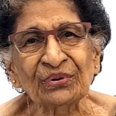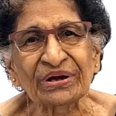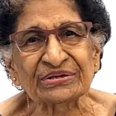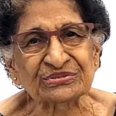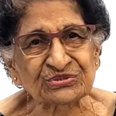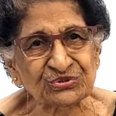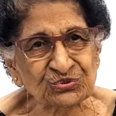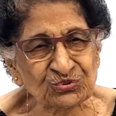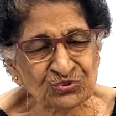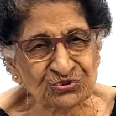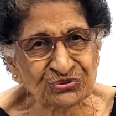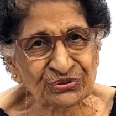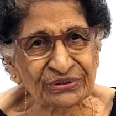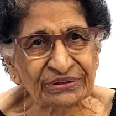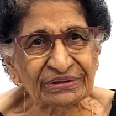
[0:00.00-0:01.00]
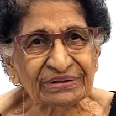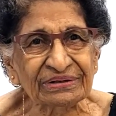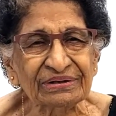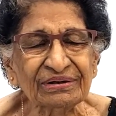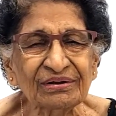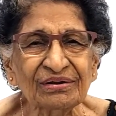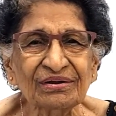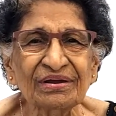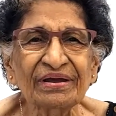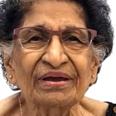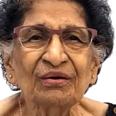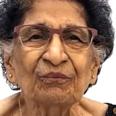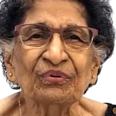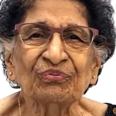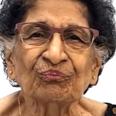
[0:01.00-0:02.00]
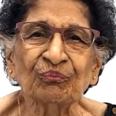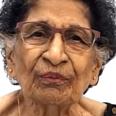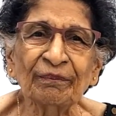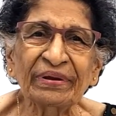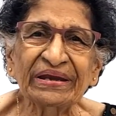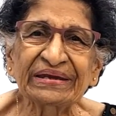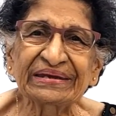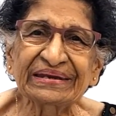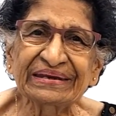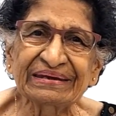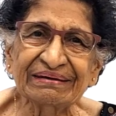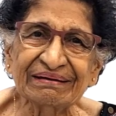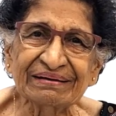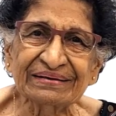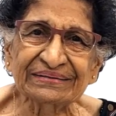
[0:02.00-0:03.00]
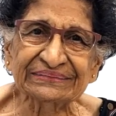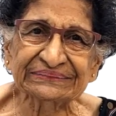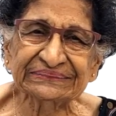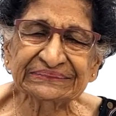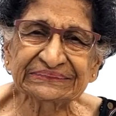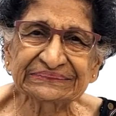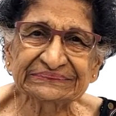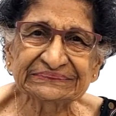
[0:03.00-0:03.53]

as usual with Women in Art.